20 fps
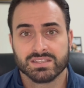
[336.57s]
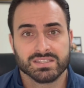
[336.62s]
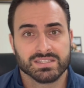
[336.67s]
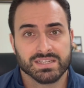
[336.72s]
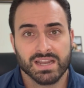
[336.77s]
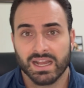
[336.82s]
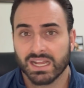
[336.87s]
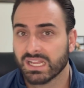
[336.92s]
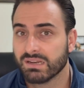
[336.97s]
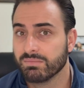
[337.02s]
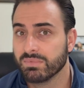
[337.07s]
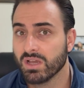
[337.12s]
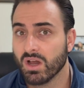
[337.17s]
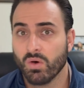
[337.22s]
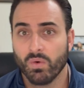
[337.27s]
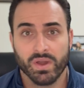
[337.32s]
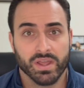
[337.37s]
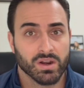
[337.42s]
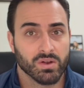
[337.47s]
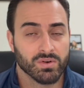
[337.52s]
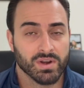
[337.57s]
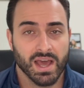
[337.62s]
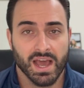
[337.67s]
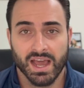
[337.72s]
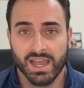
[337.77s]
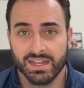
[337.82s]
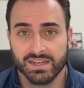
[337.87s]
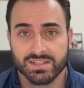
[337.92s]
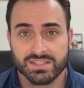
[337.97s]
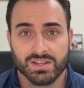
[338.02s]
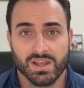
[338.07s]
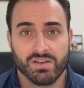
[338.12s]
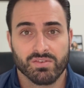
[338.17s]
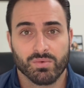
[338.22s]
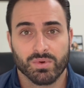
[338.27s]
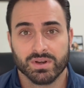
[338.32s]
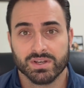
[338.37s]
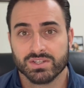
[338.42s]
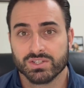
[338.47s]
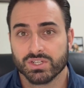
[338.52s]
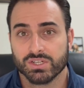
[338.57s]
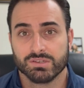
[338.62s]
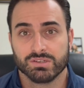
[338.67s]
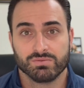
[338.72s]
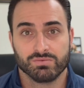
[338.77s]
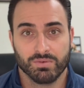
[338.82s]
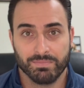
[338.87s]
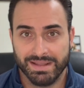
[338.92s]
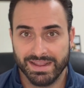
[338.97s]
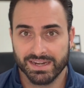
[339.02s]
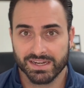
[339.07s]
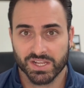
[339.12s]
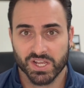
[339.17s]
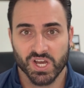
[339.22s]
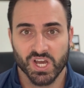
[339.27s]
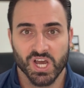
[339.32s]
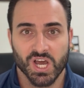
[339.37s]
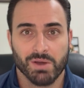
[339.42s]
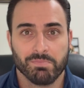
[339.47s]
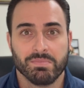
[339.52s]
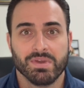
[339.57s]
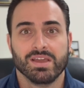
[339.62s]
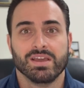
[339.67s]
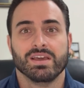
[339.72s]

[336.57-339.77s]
It's not going to be 08, 09, so everyone should remain calm.